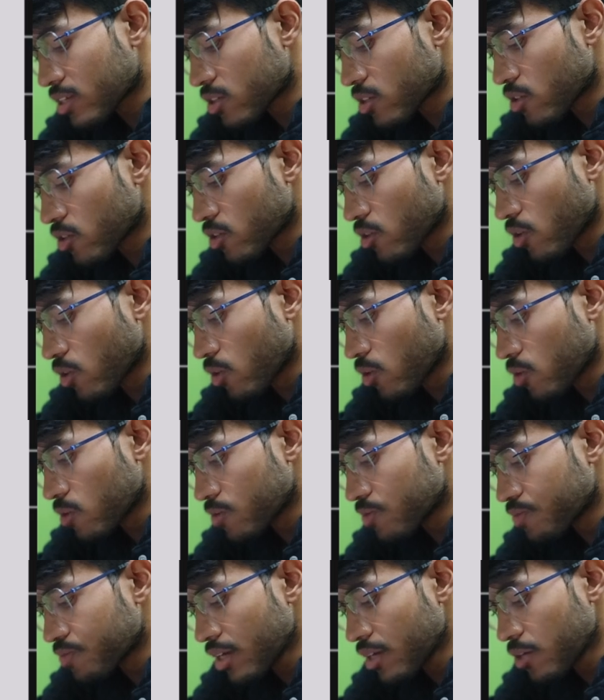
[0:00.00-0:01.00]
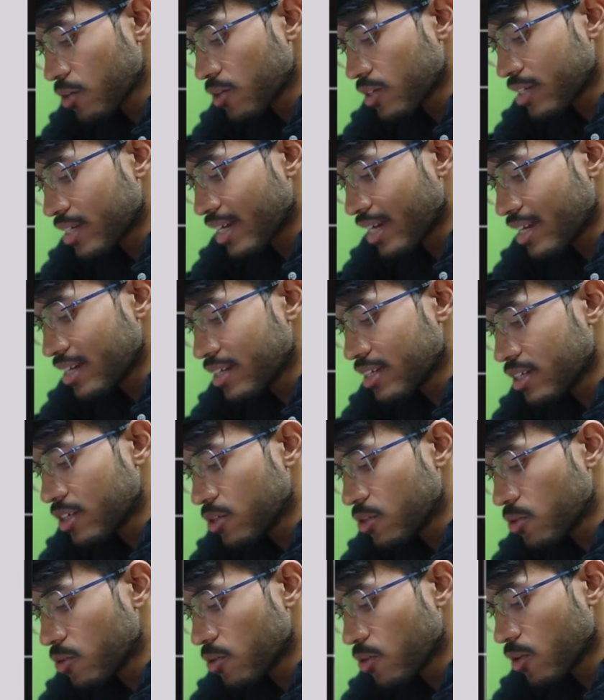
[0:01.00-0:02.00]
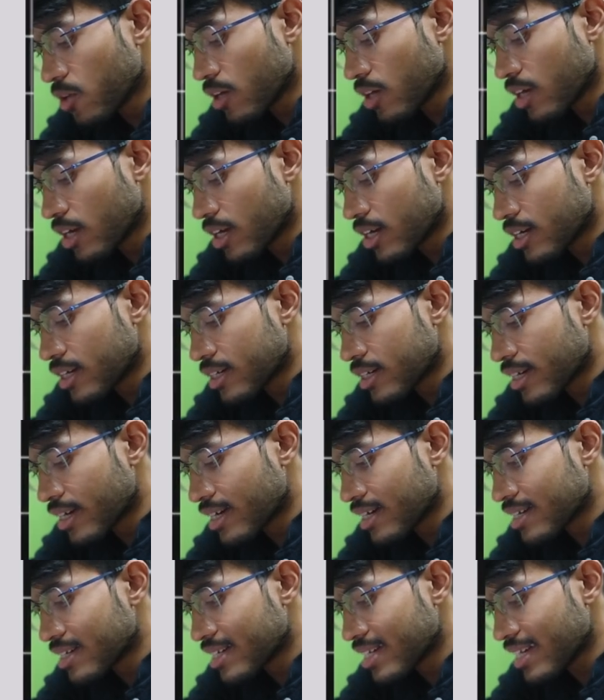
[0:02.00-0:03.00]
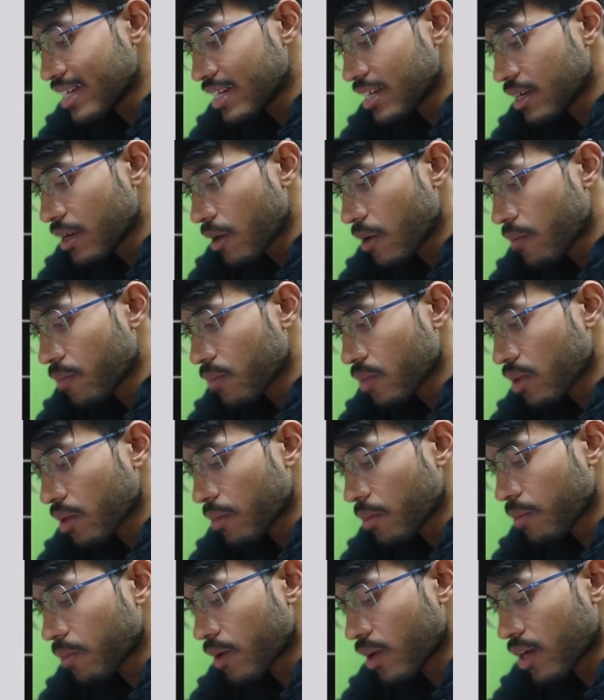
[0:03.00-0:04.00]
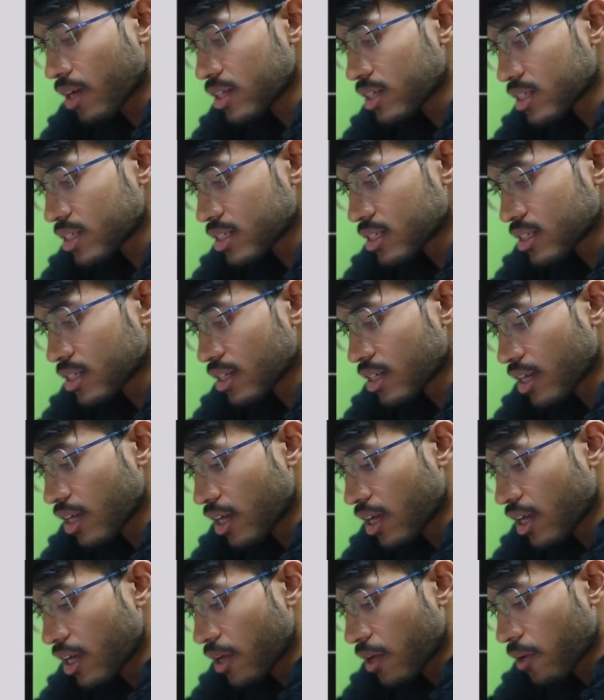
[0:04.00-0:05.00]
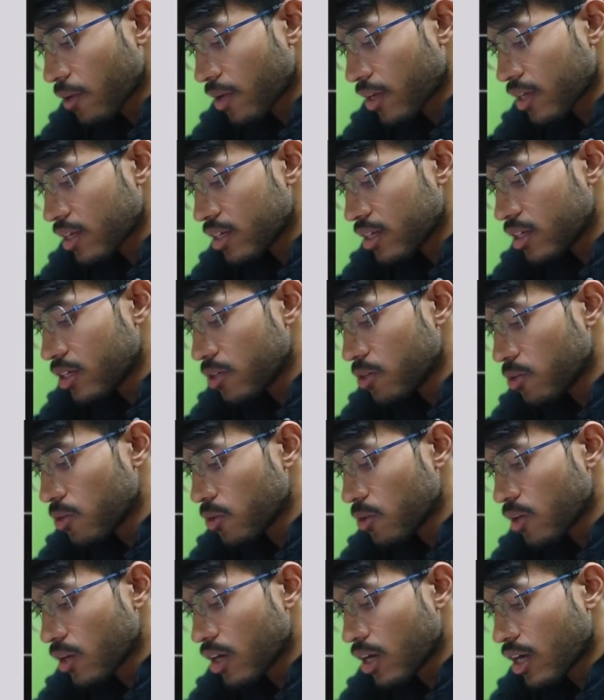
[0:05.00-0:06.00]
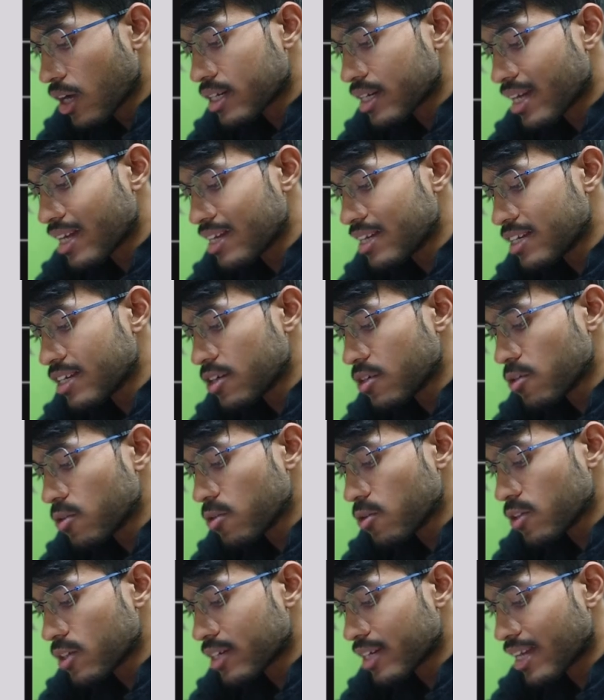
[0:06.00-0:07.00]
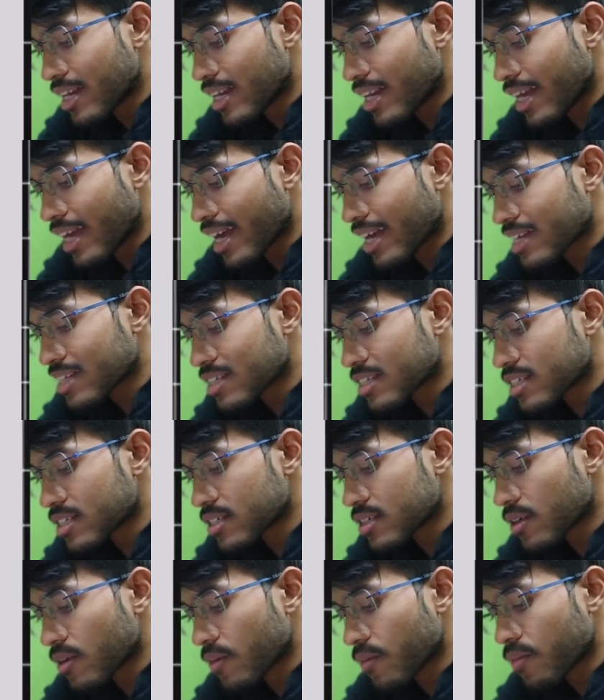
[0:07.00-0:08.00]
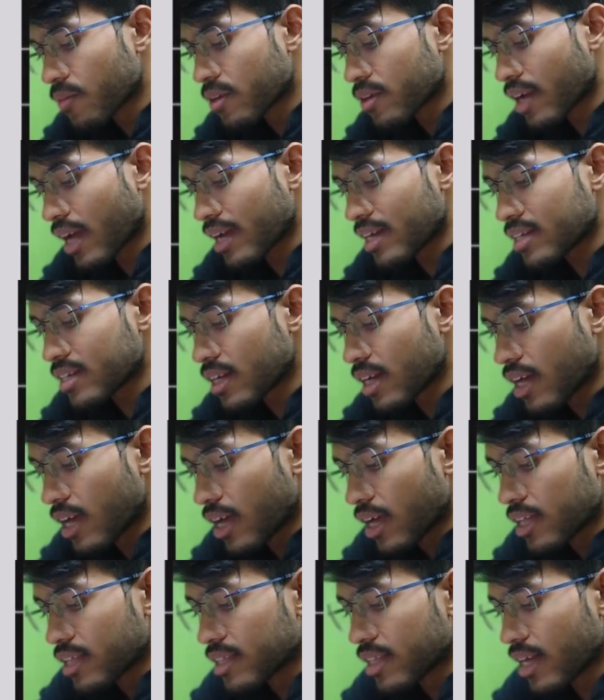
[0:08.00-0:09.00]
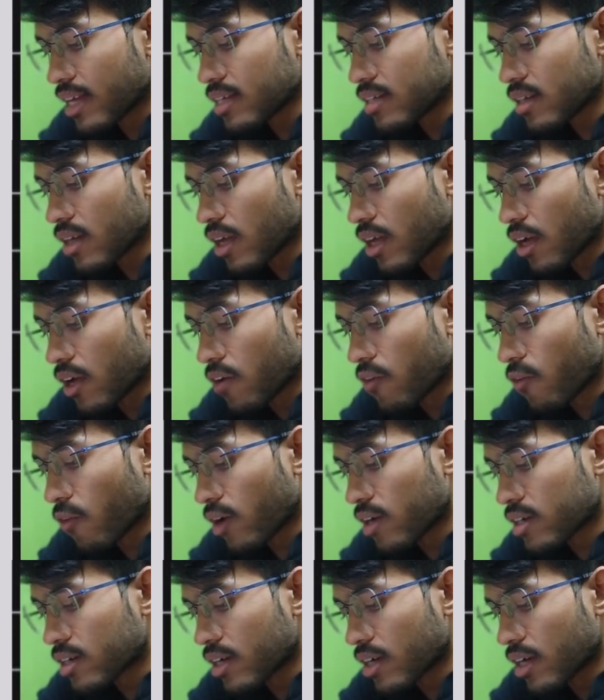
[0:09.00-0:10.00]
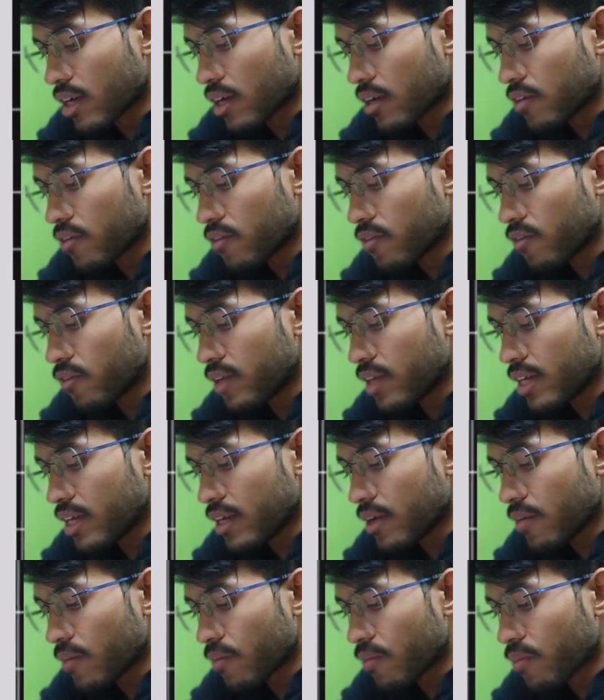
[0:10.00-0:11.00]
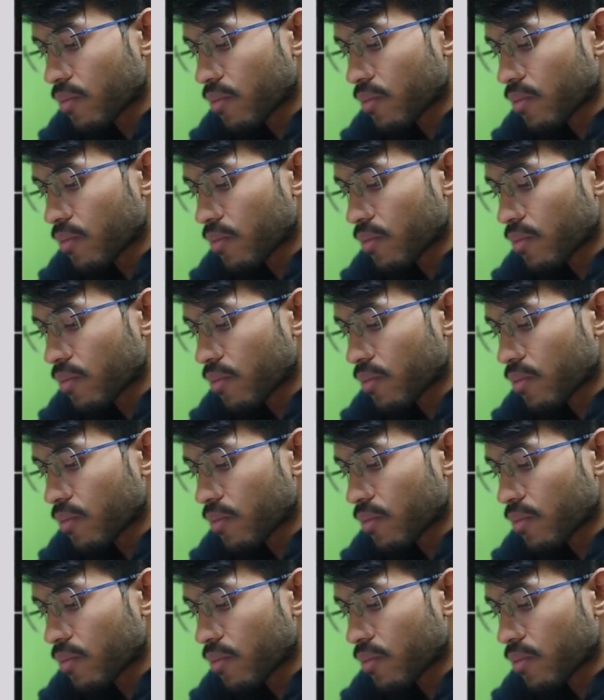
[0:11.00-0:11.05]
so rho to del u del t plus, okay, u del u del x, right? Then what? V